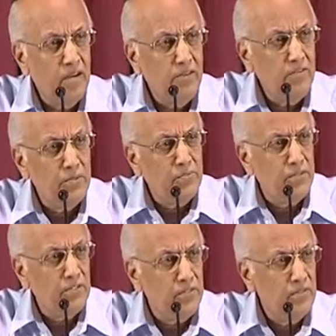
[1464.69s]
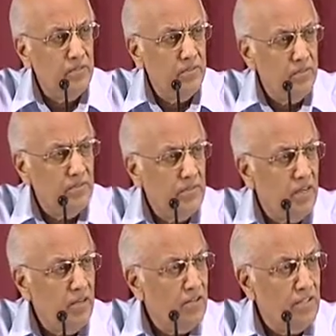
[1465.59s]
I knew this person
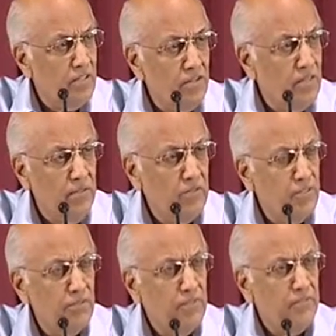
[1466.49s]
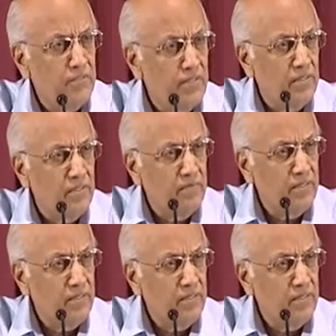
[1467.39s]
10 years ago, and he was so different.